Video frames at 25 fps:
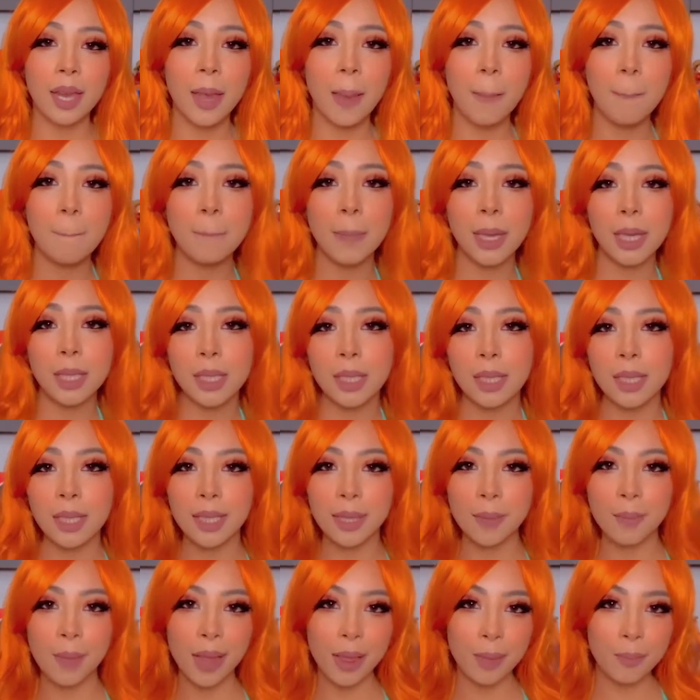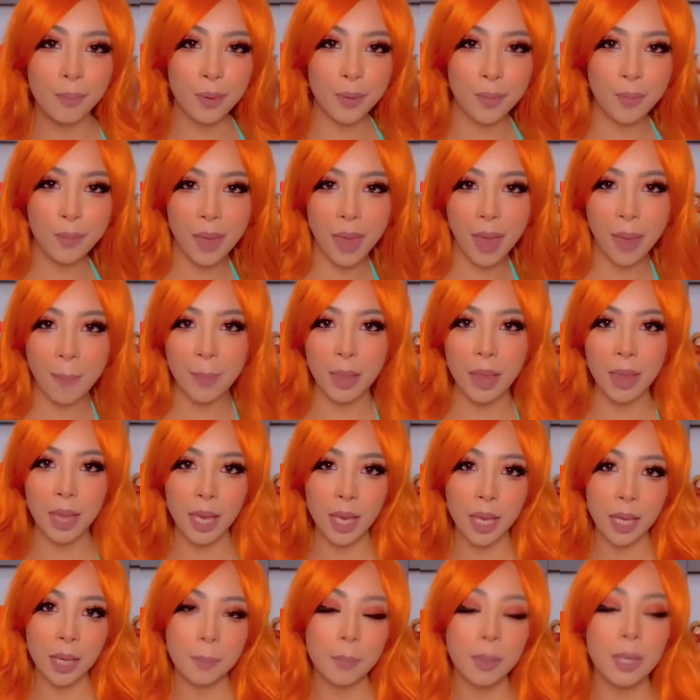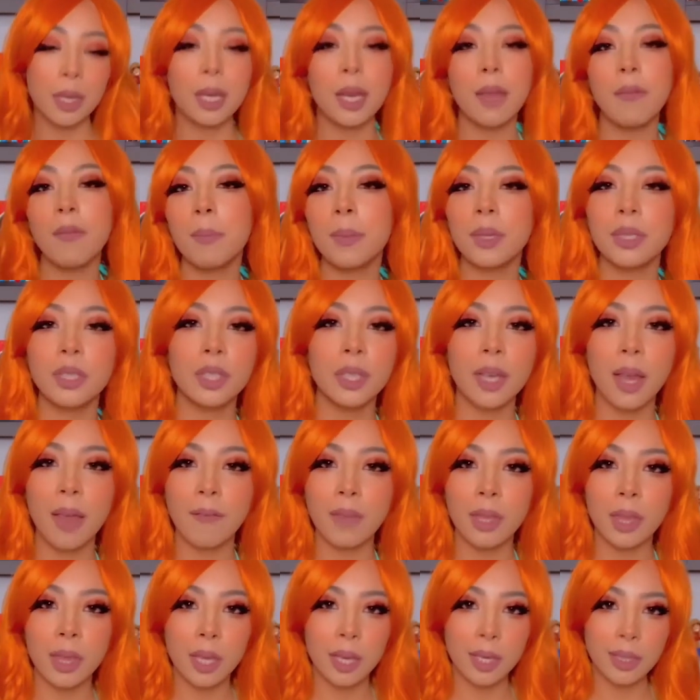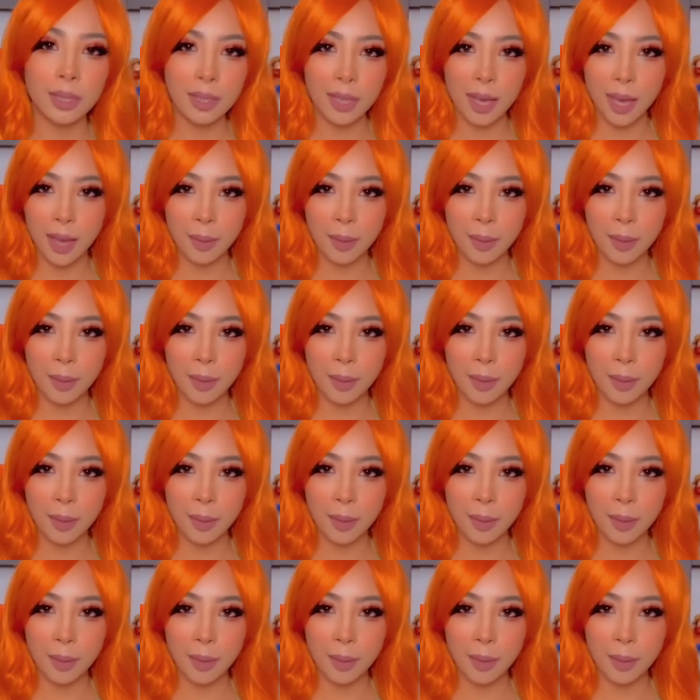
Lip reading: because I just decided I wanted to